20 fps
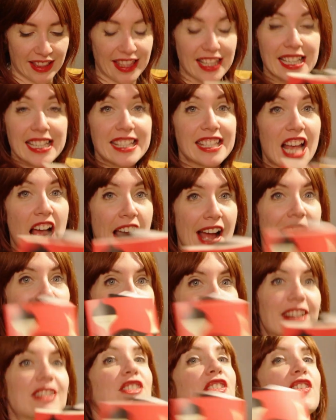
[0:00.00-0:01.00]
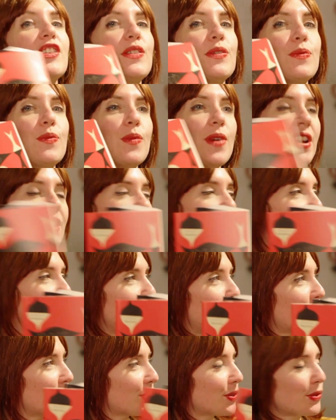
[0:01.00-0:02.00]
this, I actually went to a
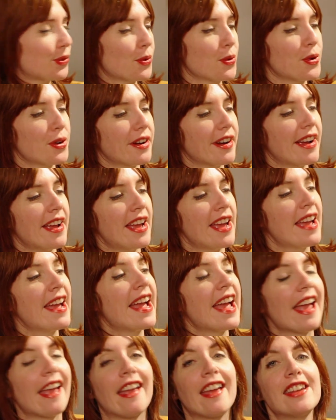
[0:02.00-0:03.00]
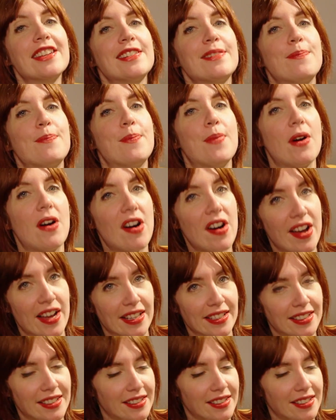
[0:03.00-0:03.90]
bookstore and bot.